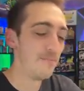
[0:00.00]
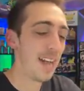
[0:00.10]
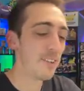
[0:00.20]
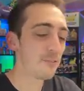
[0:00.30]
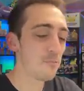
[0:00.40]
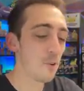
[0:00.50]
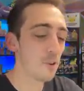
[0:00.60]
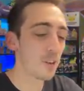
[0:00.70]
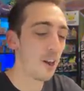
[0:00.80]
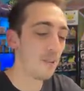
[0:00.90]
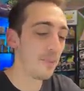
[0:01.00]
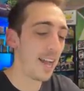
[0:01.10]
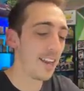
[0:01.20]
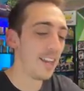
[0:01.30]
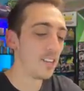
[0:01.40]
Matt from Mortal
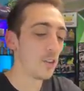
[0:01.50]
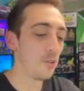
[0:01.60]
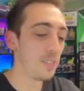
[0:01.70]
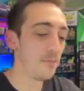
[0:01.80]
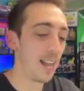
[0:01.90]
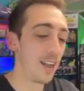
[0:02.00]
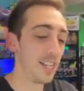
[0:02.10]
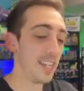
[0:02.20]
Kombat told me about